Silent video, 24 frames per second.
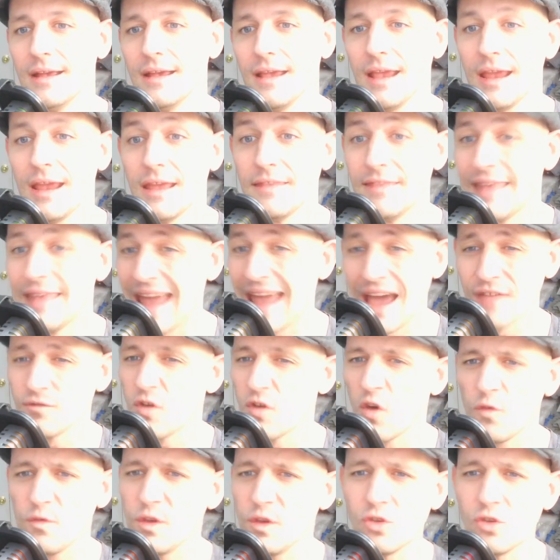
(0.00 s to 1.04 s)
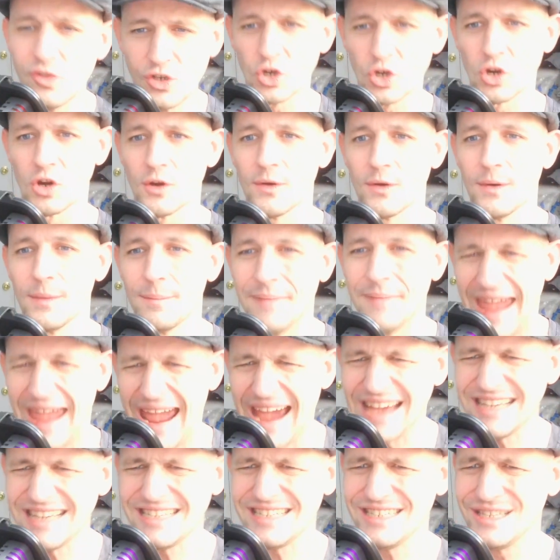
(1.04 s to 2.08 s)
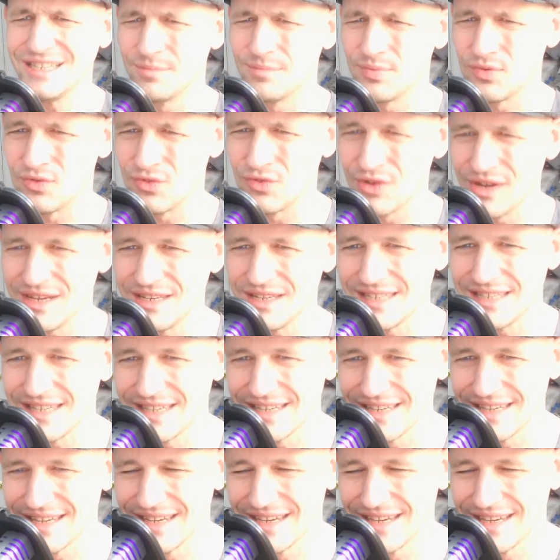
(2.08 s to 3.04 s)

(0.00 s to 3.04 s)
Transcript: And they have no future past the point